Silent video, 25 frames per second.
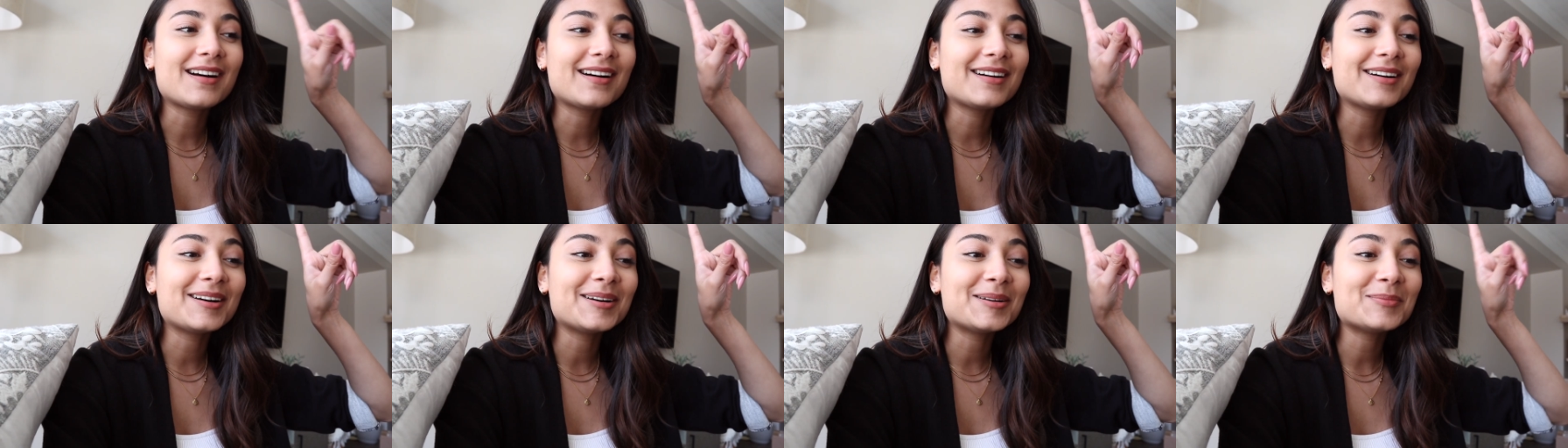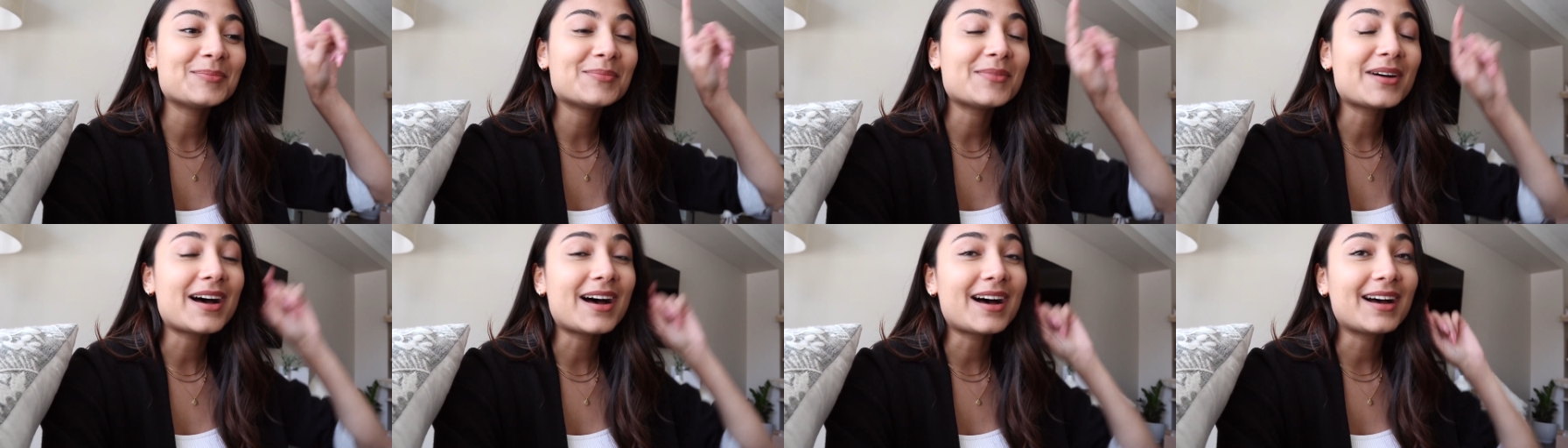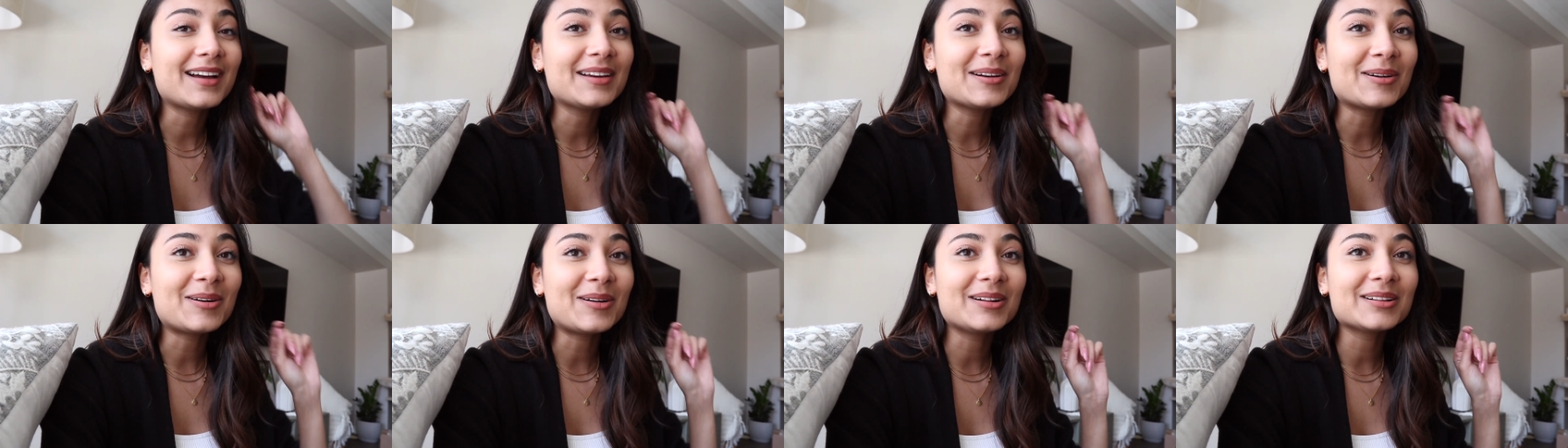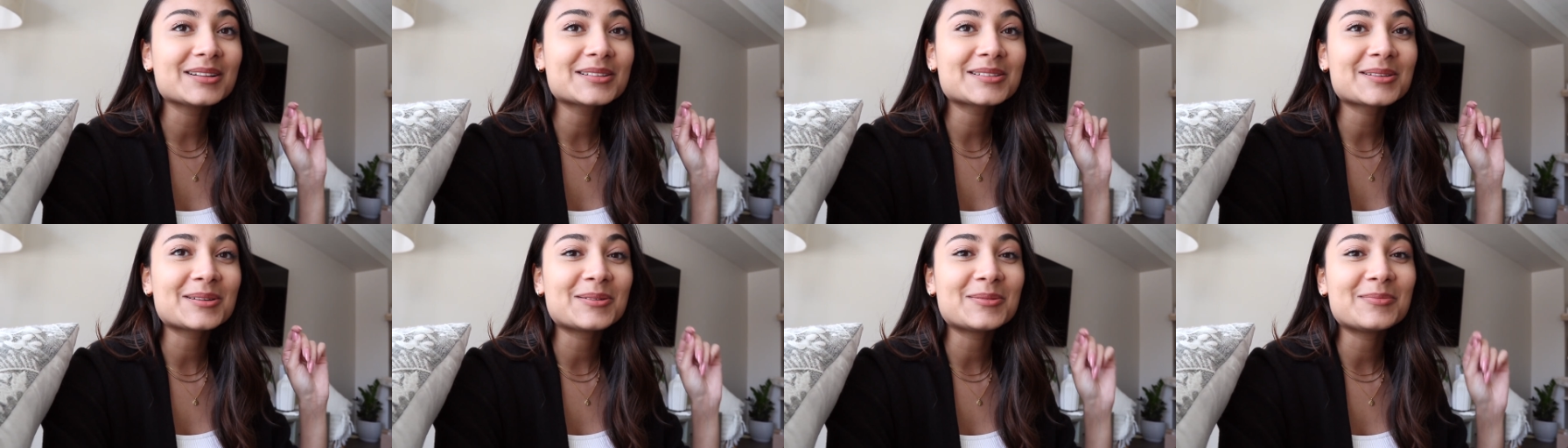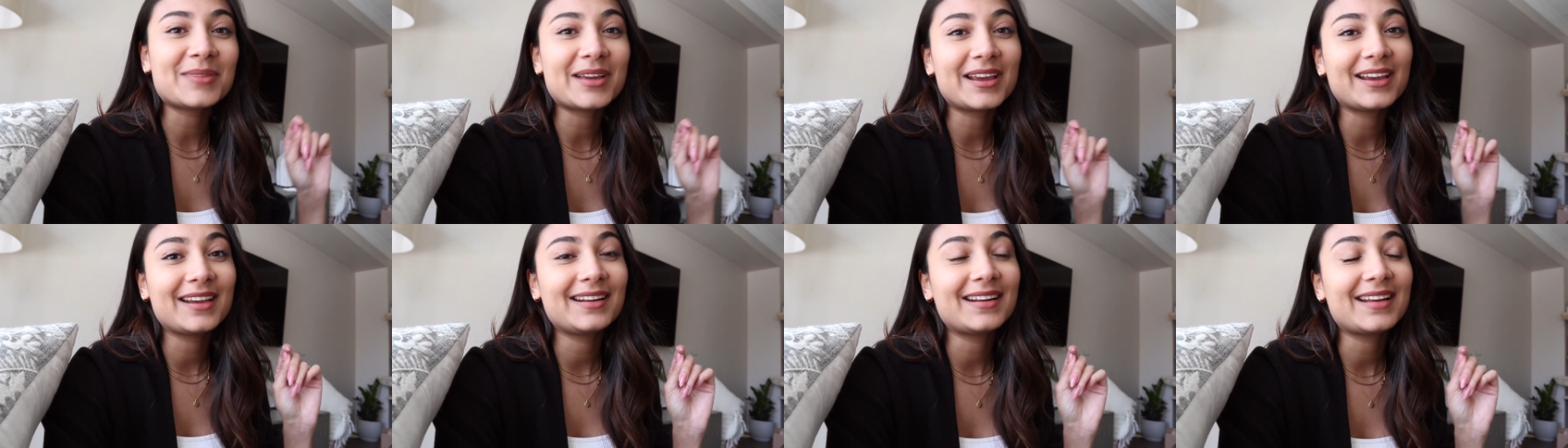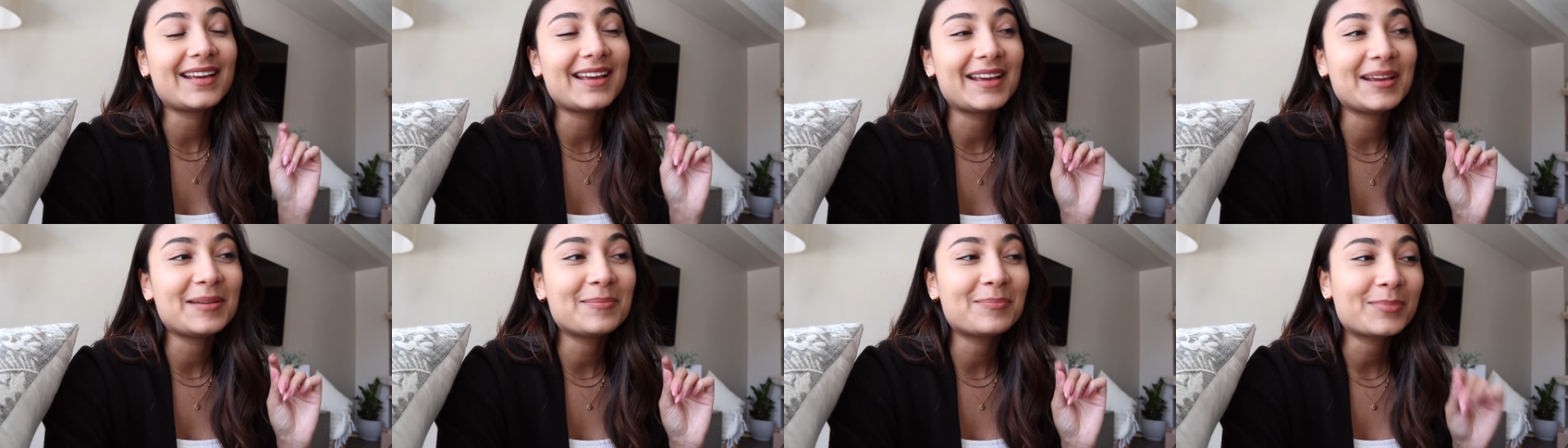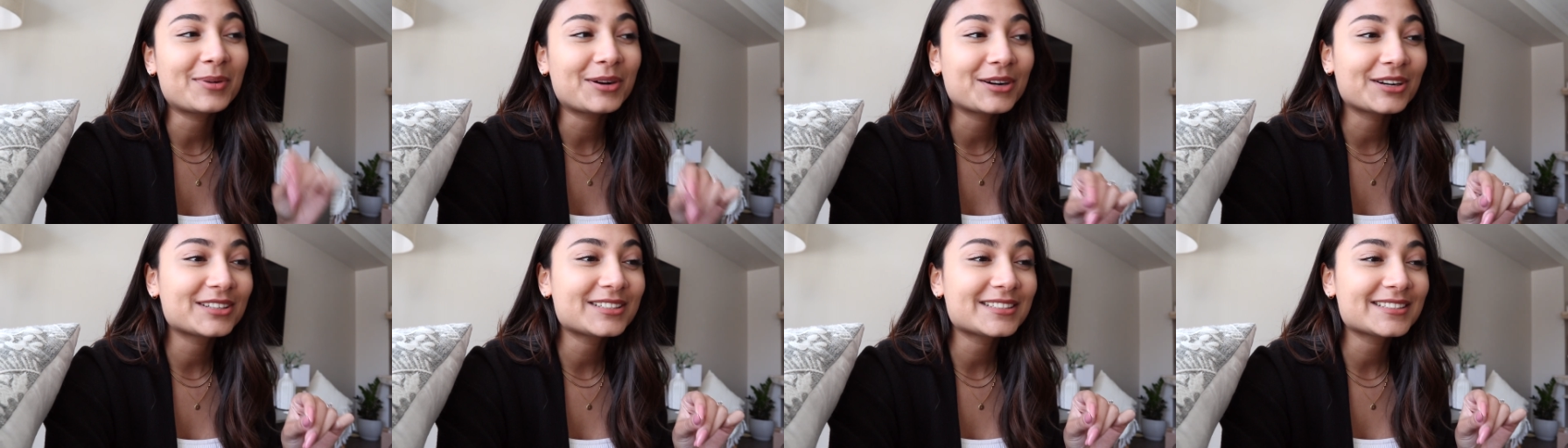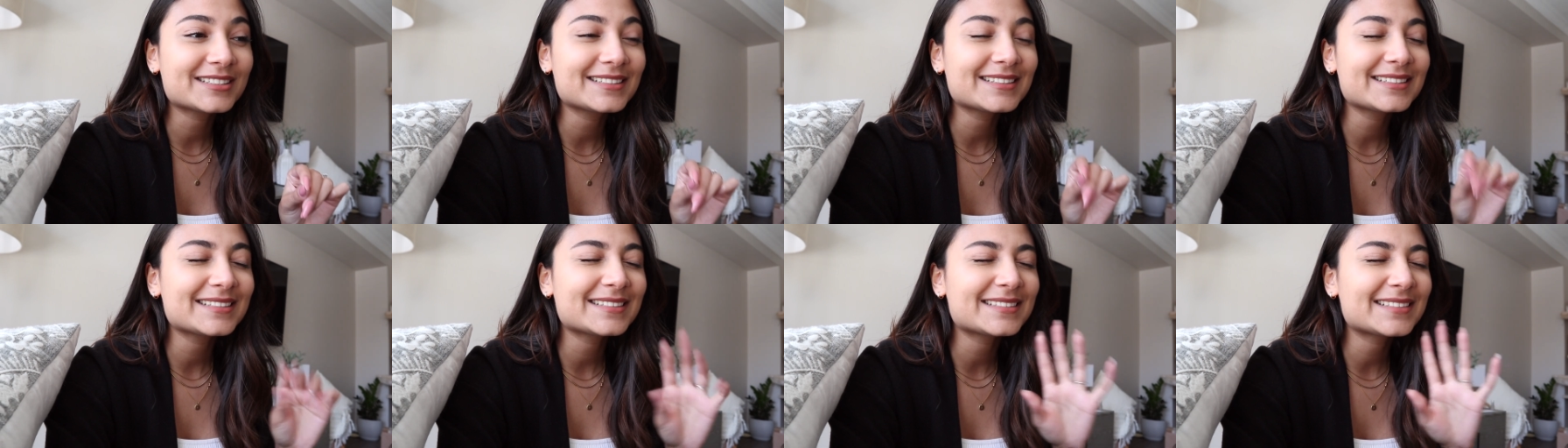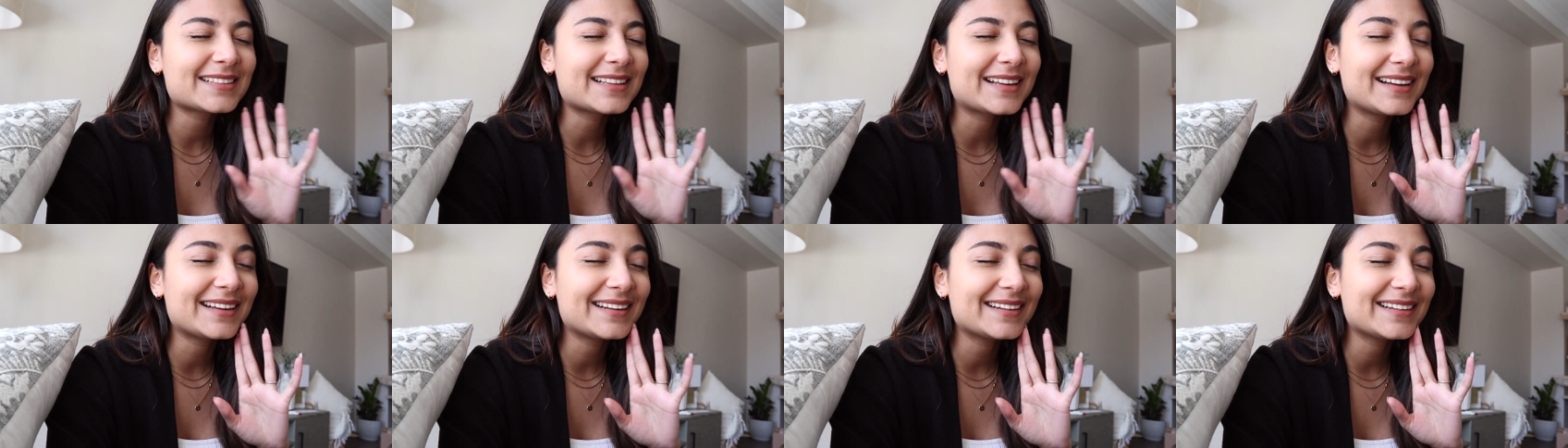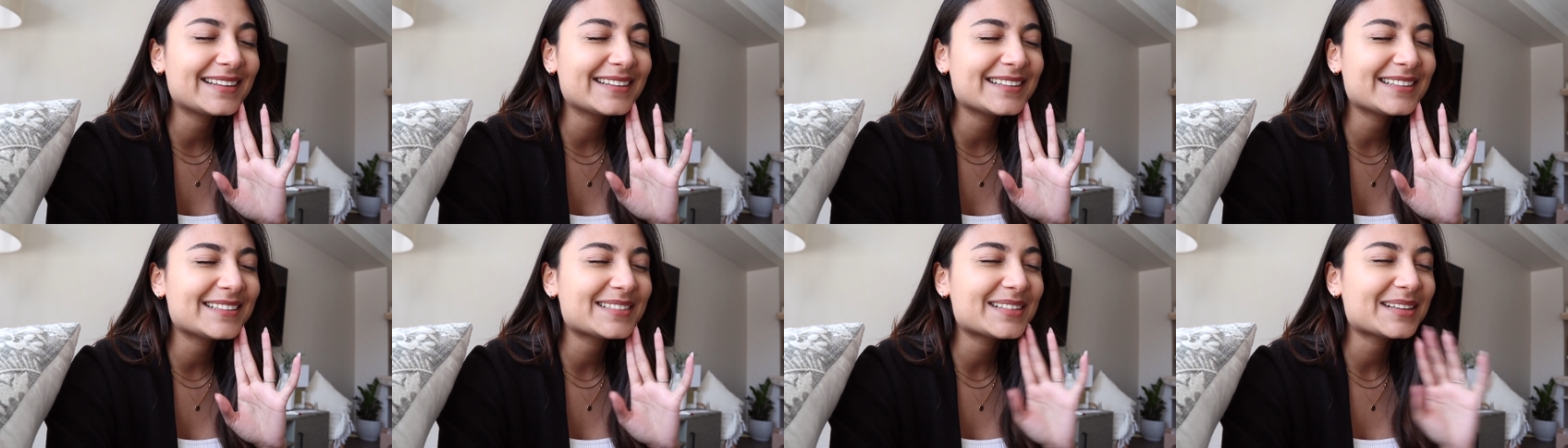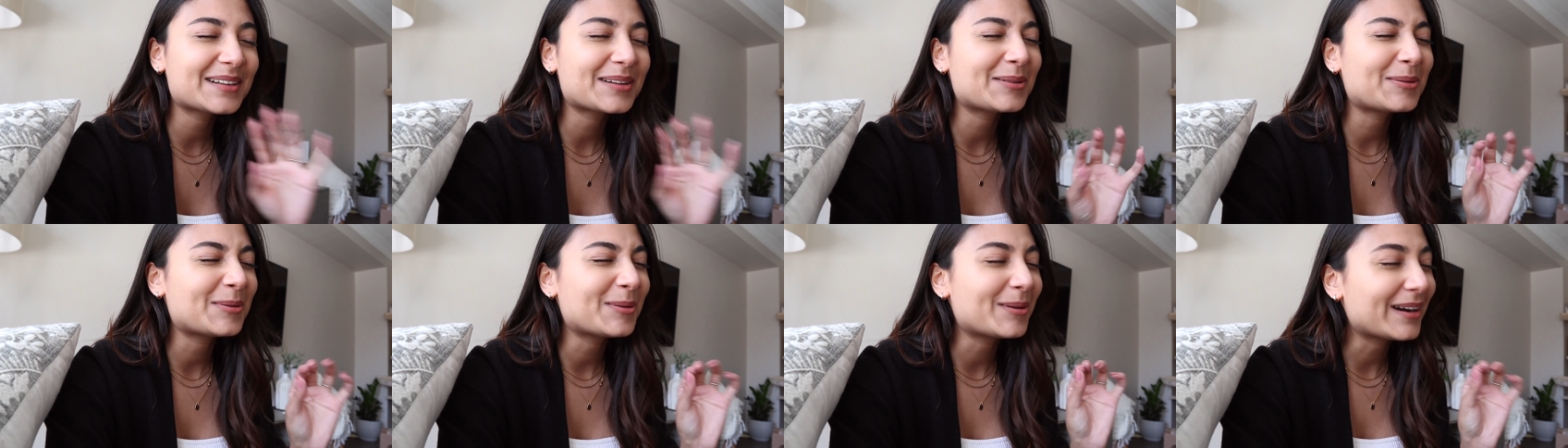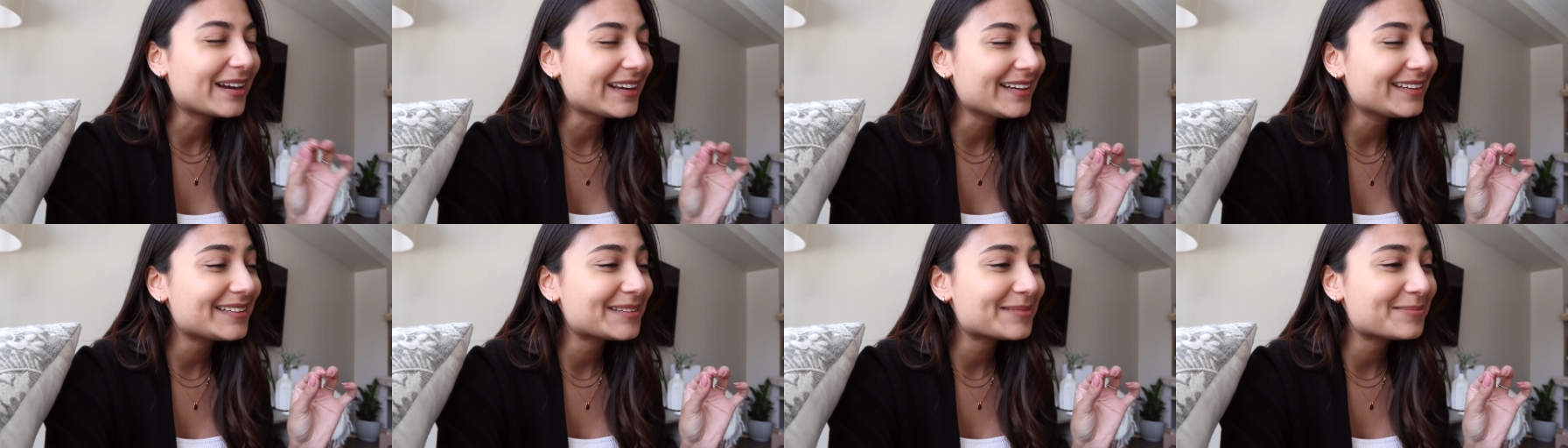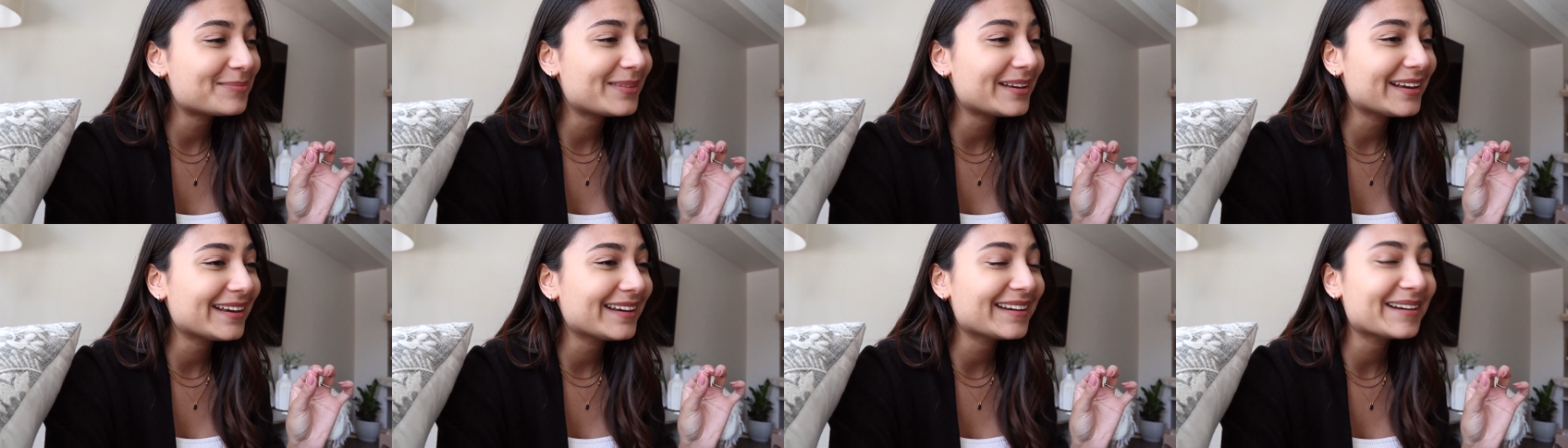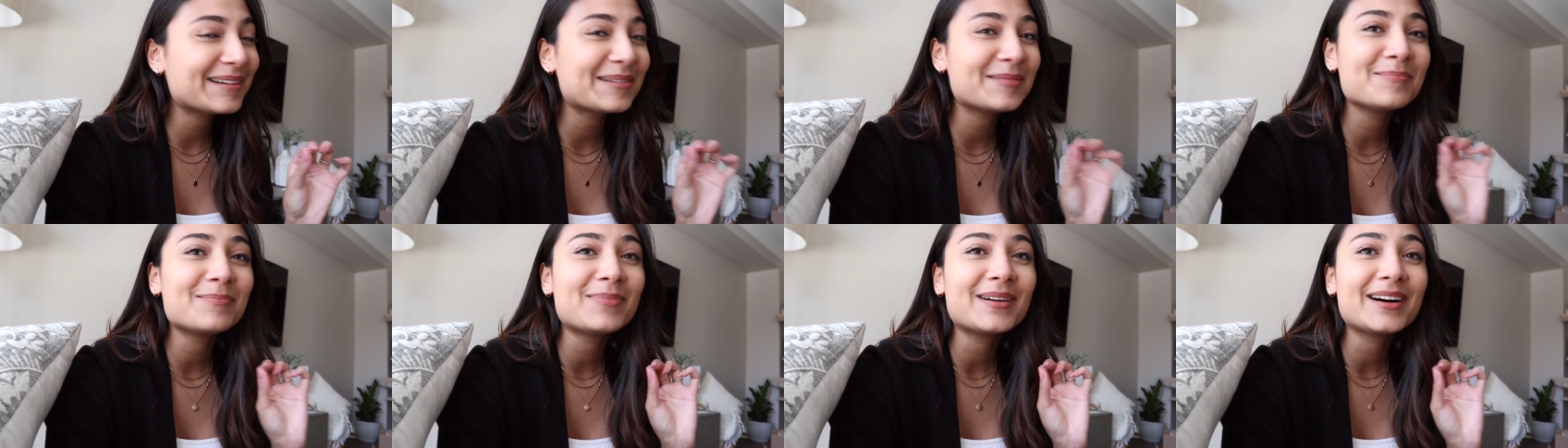Um, I also made a purchase that is quite big,